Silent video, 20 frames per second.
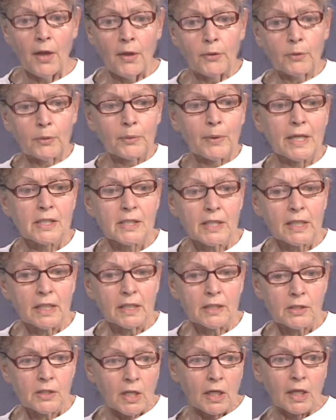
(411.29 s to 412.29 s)
The
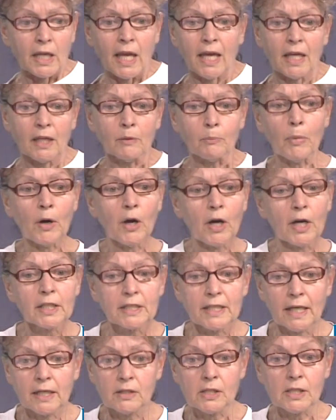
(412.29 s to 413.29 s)
residents can't
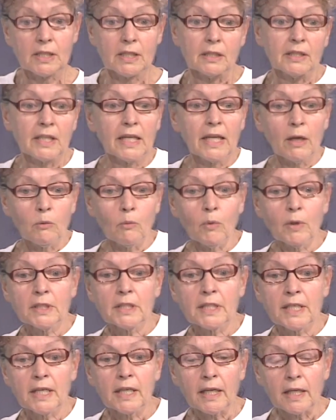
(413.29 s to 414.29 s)
park down, they get
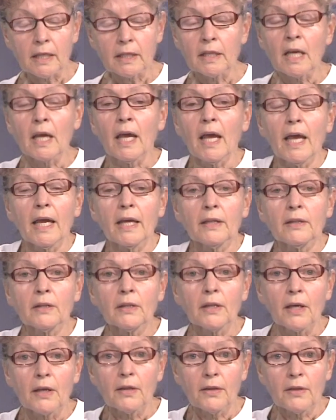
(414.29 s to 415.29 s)
one ticket,
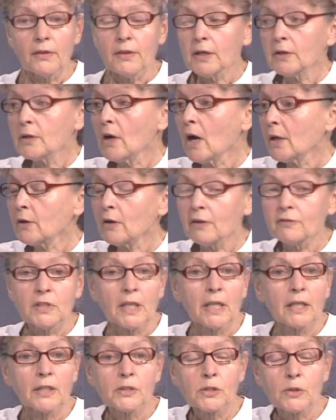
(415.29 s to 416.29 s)
and they're gone off
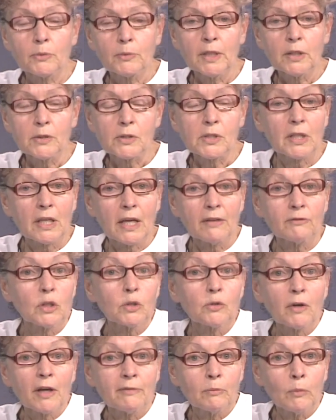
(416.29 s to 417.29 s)
to El Cerrito, so they have
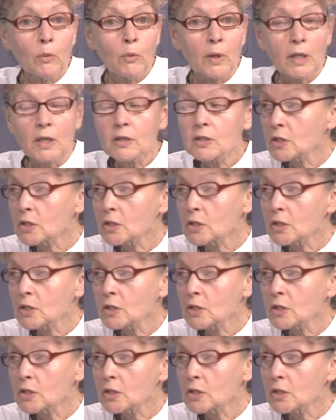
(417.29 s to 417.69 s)
to drive more.